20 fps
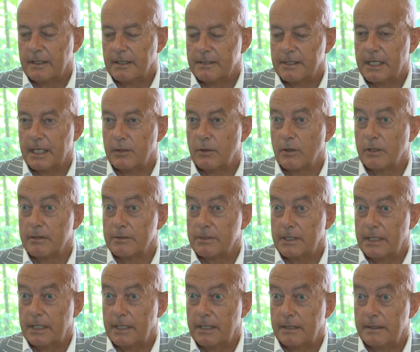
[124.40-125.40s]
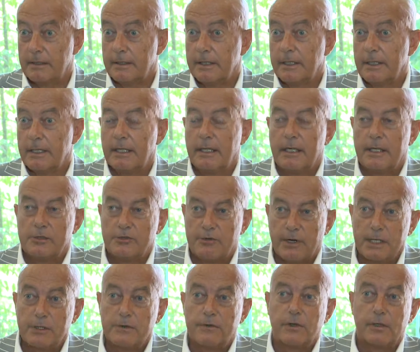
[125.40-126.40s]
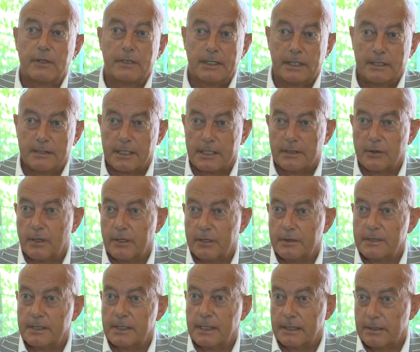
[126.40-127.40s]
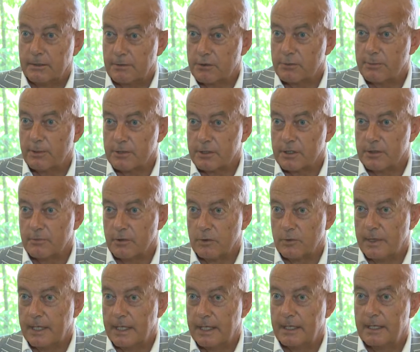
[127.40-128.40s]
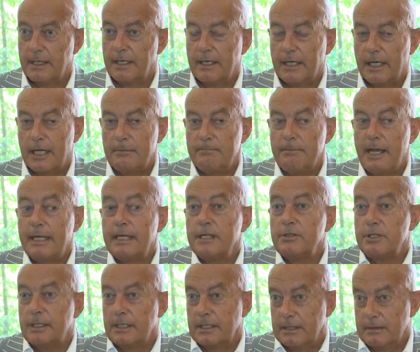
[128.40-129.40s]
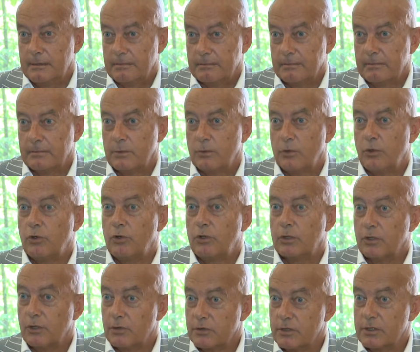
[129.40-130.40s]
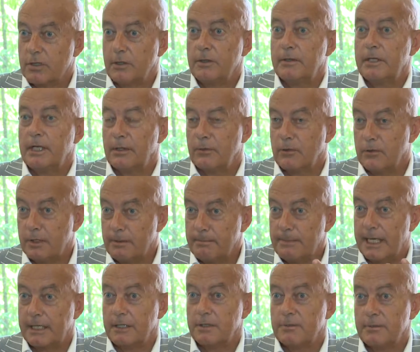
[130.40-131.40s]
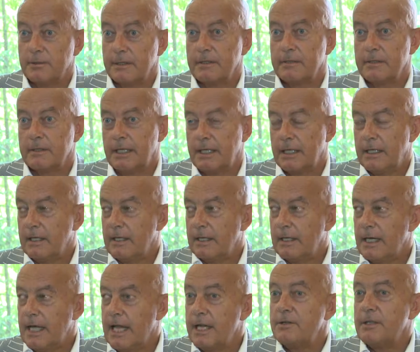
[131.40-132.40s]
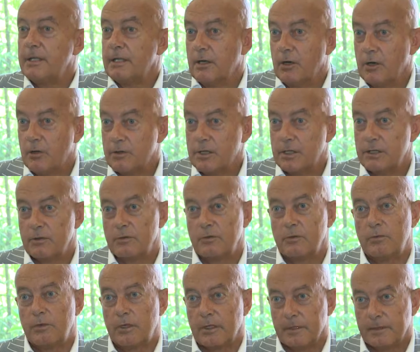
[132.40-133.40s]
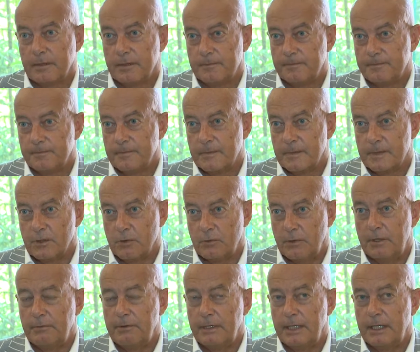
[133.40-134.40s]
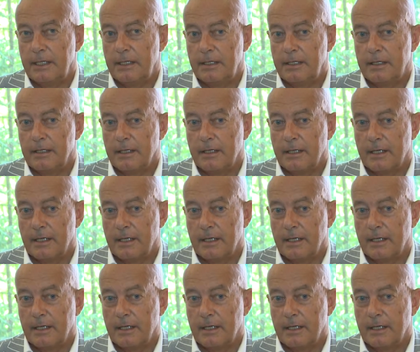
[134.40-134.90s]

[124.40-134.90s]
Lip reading: technology here, transferring the technology in a responsible way, and managing or consulting on the management as it goes into the world. So we really,